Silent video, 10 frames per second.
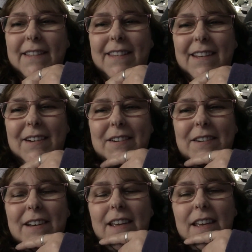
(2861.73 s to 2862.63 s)
so
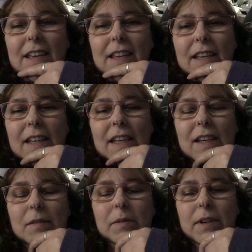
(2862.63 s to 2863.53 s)

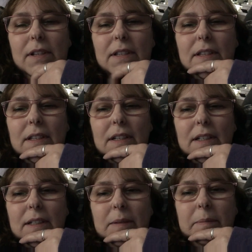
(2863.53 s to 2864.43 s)
it was
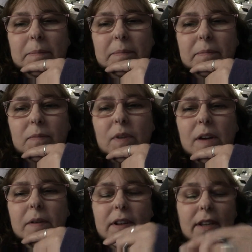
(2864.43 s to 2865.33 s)
um, when
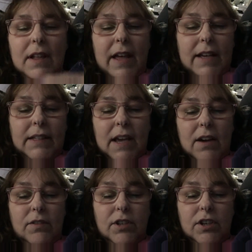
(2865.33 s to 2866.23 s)
I went in the glass
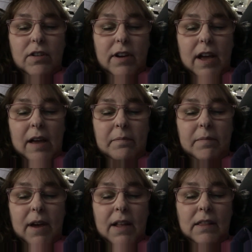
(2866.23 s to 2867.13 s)
house. You know, I,
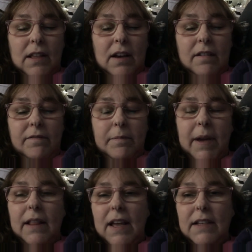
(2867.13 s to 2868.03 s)
am I love
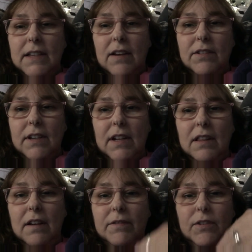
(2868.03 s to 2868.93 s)
my glass house and I
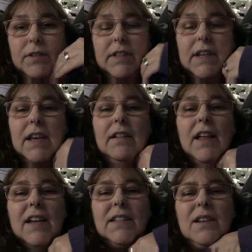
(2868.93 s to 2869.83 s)
love doing stained
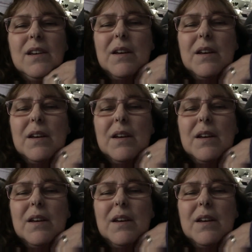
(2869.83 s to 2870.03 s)
glass,